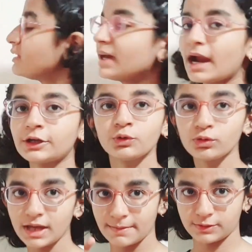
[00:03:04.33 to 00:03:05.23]
There are
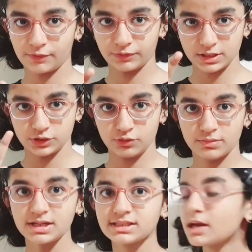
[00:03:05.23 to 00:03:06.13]
2 types of
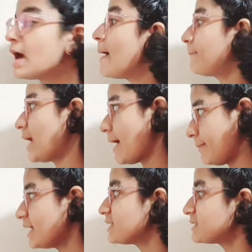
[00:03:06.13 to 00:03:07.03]
consumers:
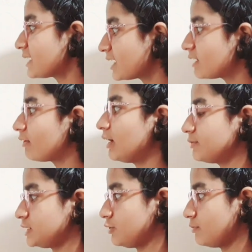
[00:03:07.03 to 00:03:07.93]
primary and secondary
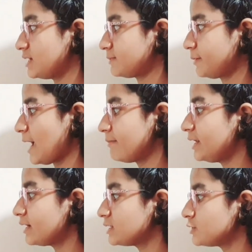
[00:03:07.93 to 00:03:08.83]
consumers.
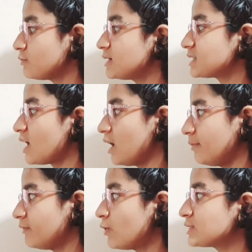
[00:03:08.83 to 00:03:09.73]
Primary consumers are
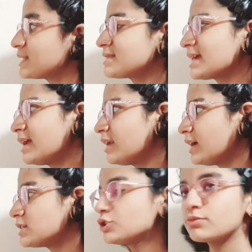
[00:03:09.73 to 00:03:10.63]
herbivores and secondary
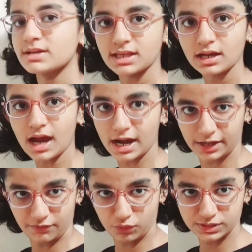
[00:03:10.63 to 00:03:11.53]
consumers are
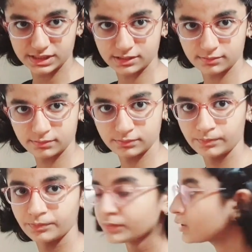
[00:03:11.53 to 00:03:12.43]
carnivores.
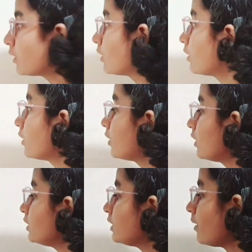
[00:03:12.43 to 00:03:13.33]

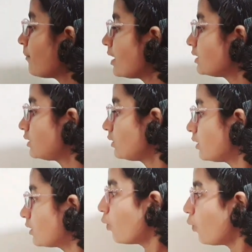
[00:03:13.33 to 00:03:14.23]
Number
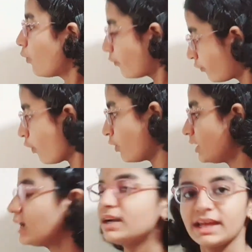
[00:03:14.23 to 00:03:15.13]

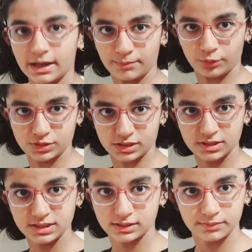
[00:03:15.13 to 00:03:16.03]
4,
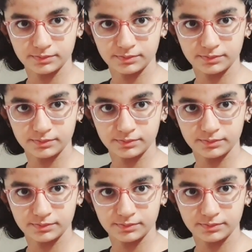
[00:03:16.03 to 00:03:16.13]
decomposers.